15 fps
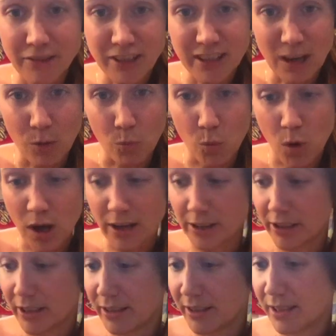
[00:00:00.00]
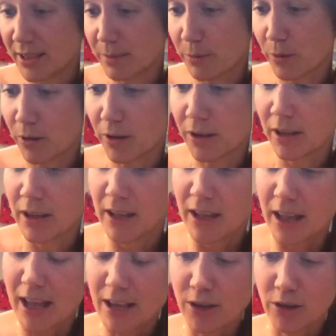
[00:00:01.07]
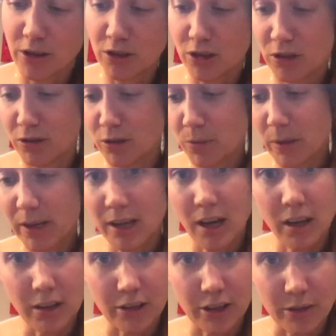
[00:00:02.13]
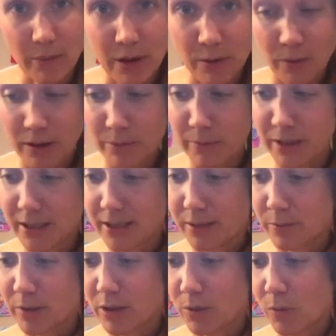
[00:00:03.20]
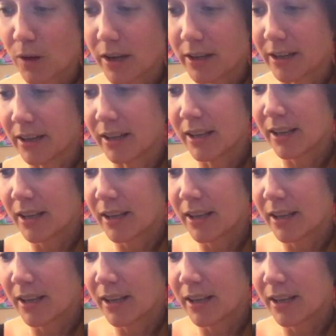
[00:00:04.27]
just got water in this bowl. And you can choose what color you might want to mix in with the water.